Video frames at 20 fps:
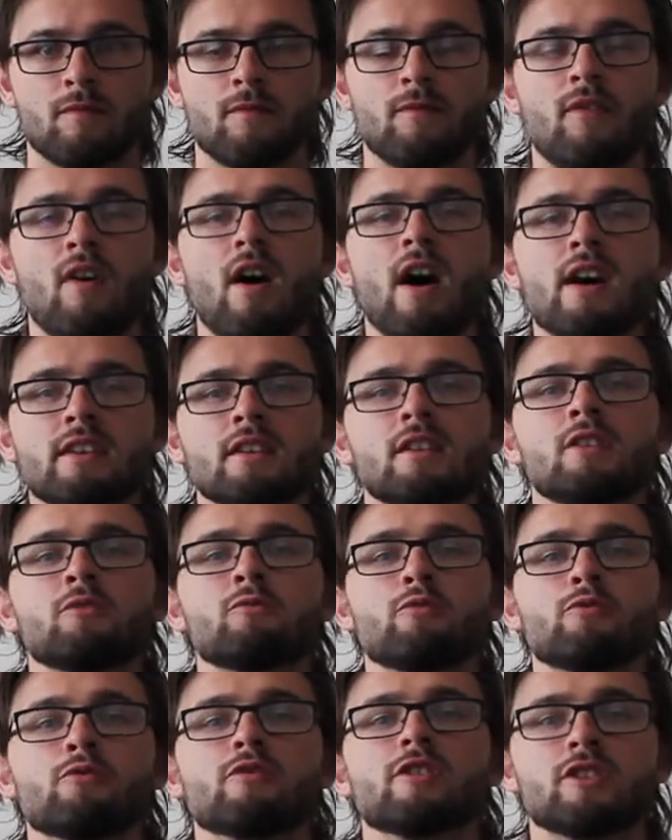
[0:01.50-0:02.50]
Finally,
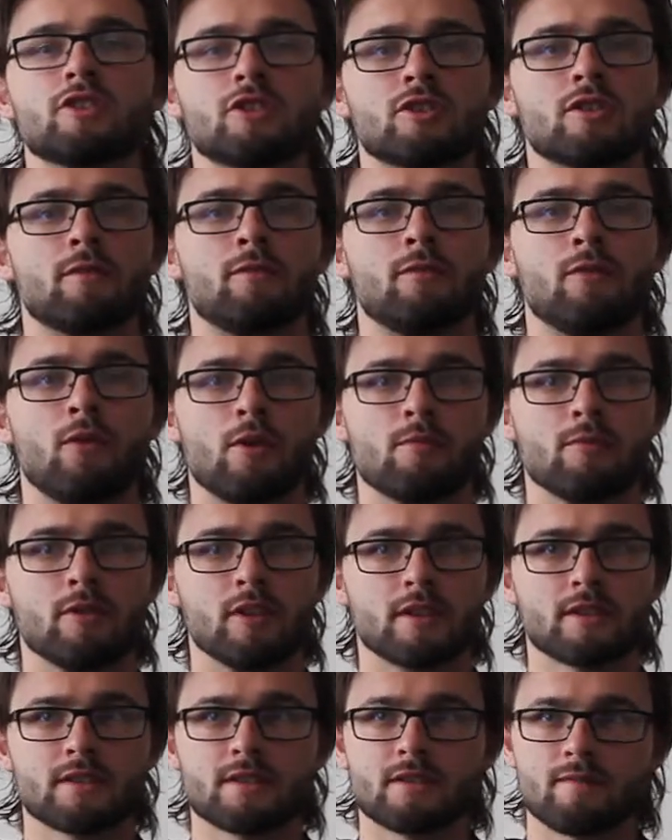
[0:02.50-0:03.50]
we reached the
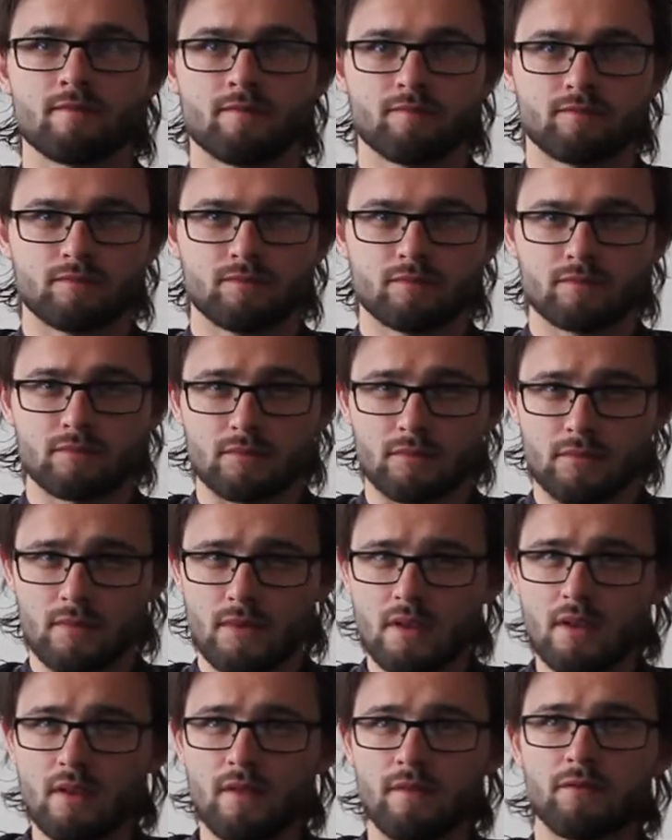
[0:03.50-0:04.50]
formulas.
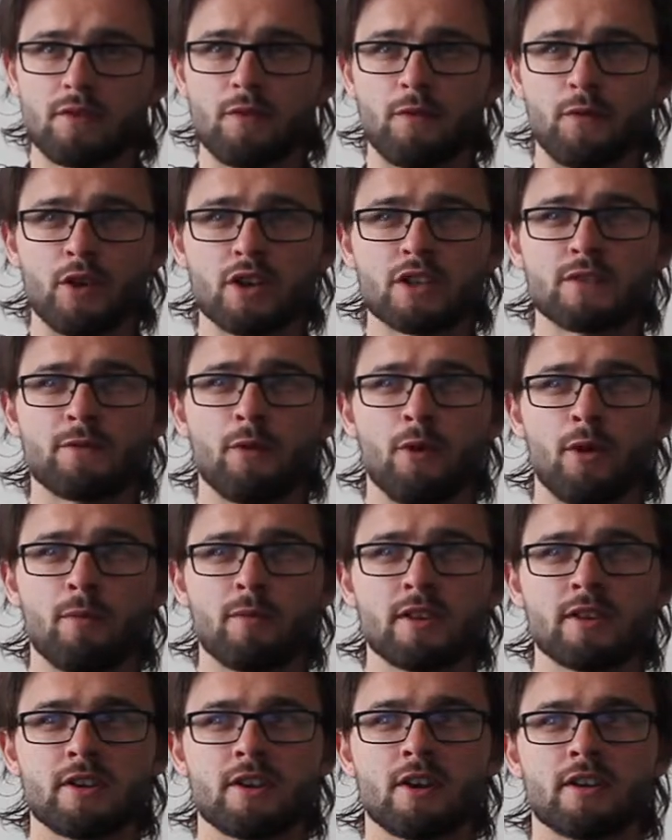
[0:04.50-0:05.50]
The first
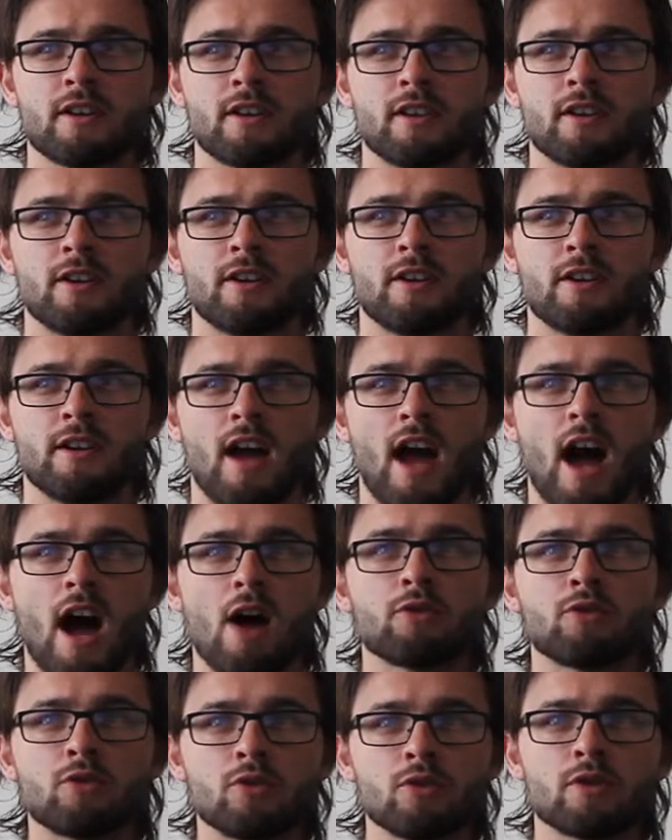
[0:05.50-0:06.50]
formula, you're gonna learn
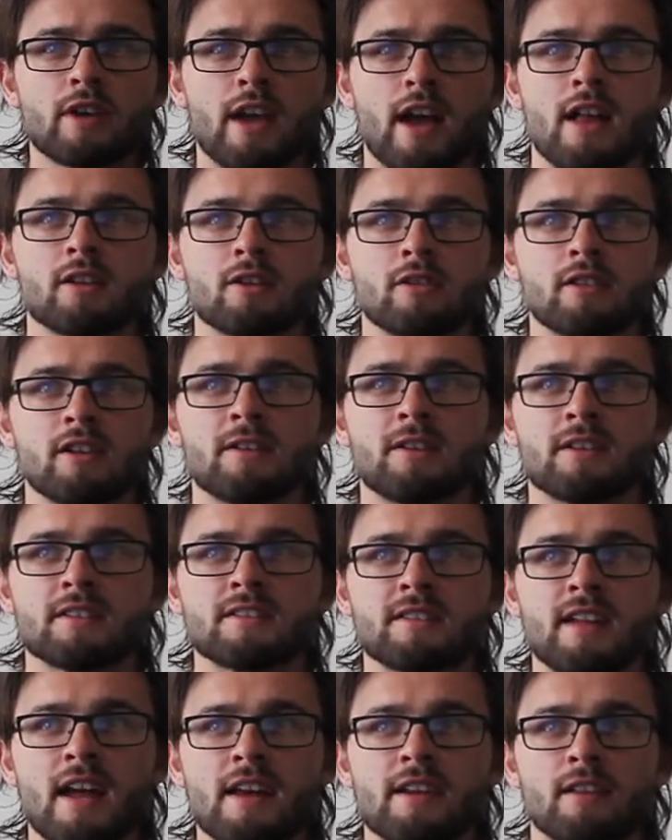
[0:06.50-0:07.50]
how to calculate a
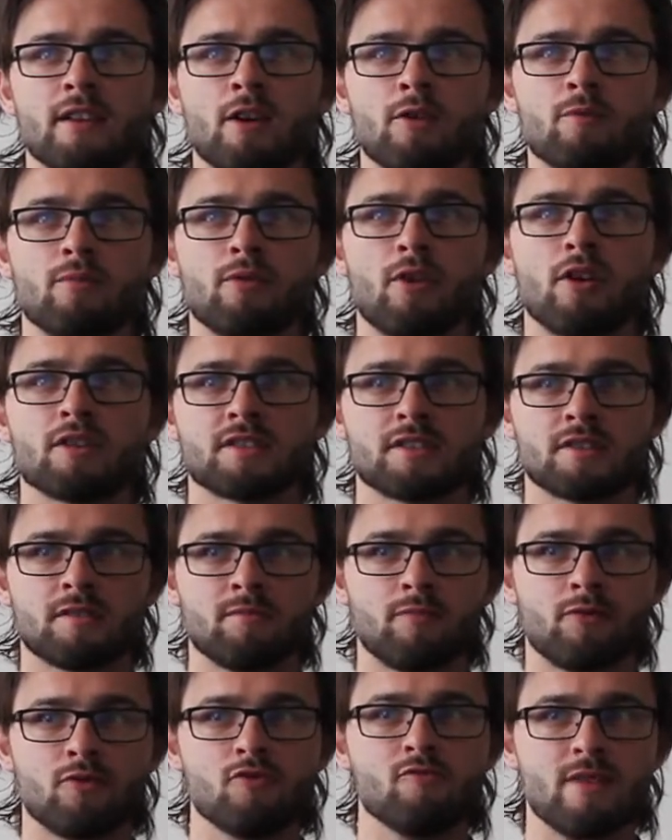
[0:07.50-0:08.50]
standalone process
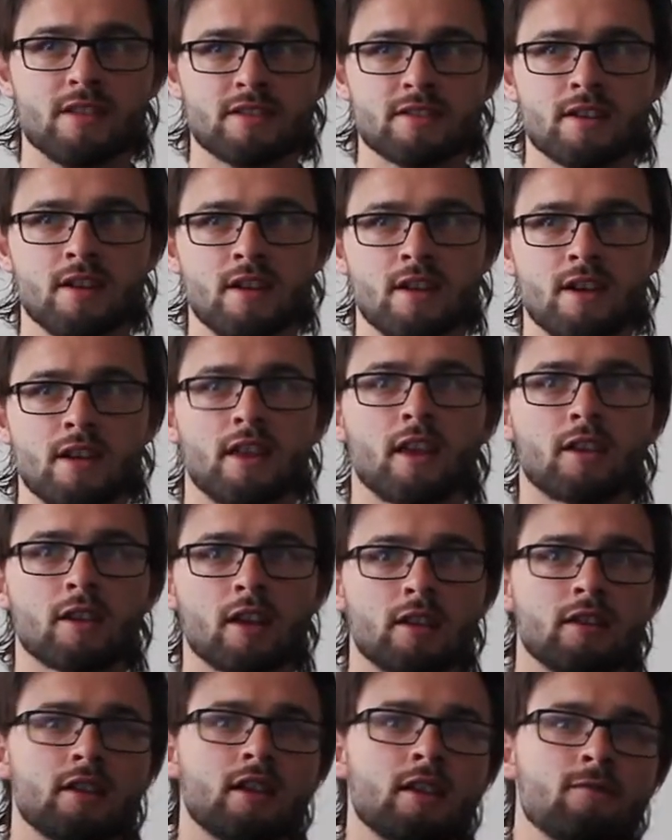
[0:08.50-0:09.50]
improvements
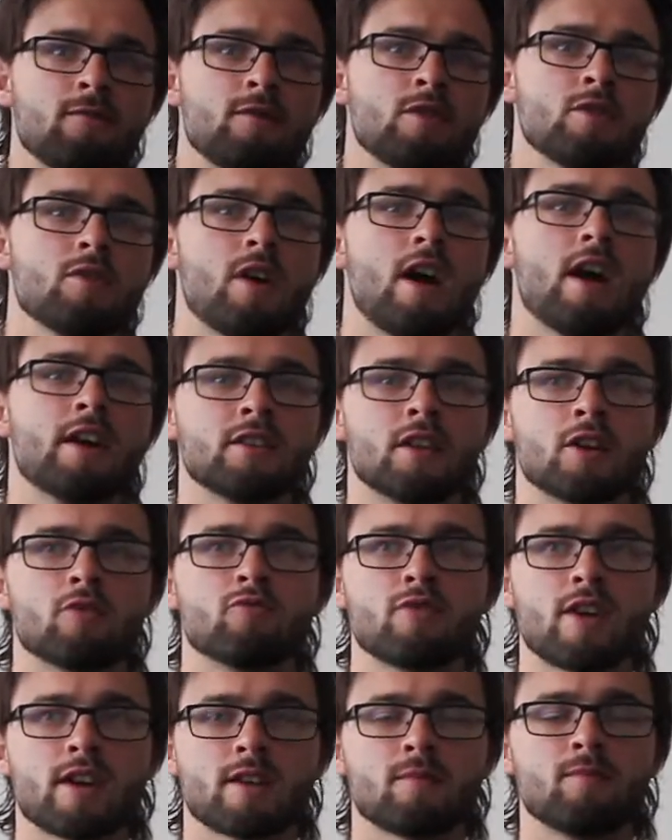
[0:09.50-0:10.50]
that give you a
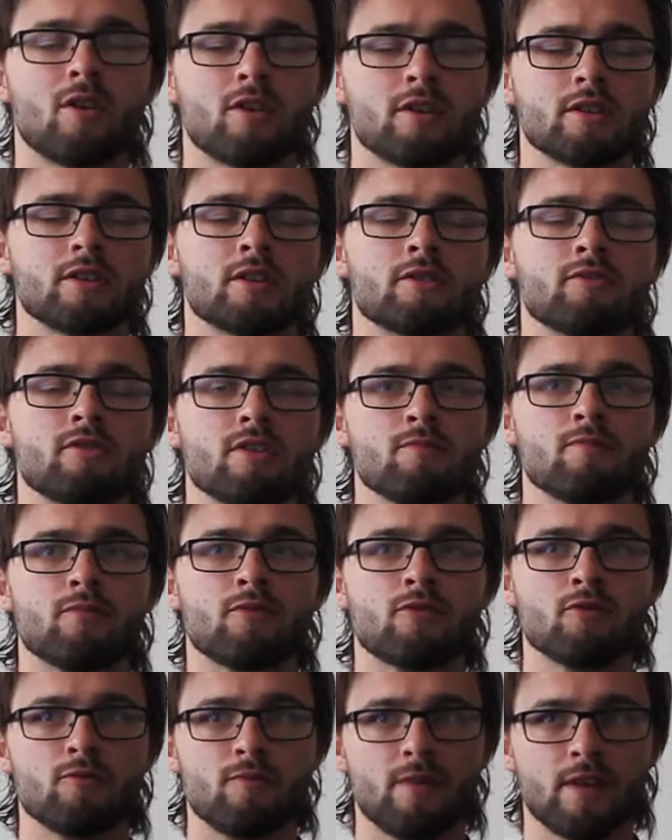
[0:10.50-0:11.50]
direct monetary
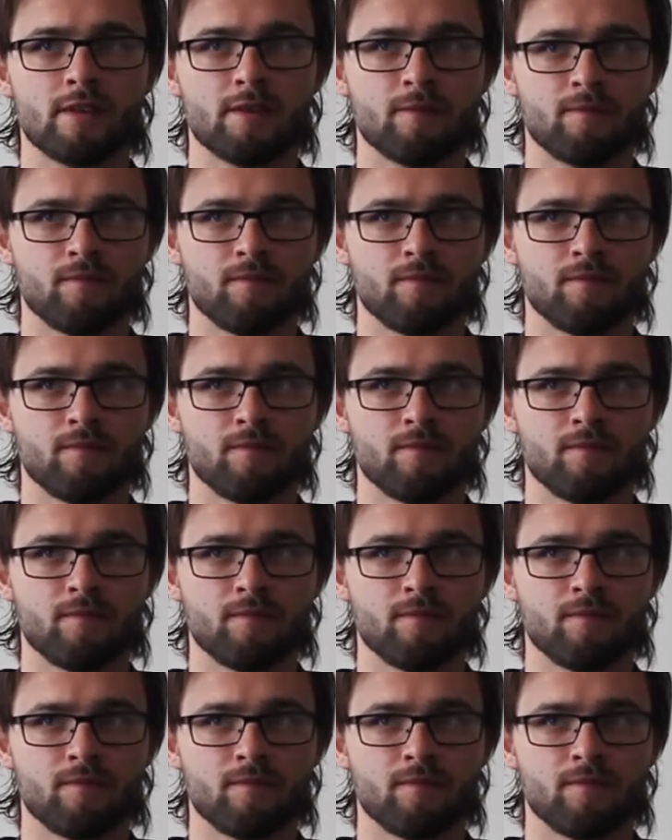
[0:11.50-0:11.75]
improvement.